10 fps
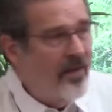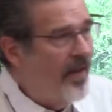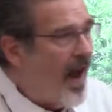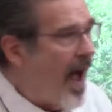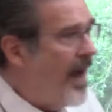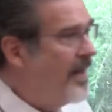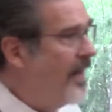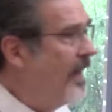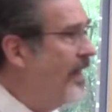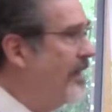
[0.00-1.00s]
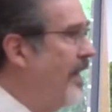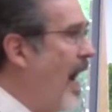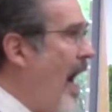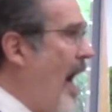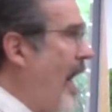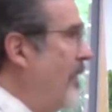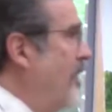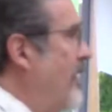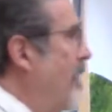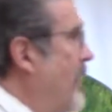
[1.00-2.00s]
that I need God
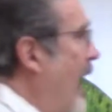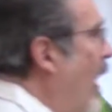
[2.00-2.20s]
to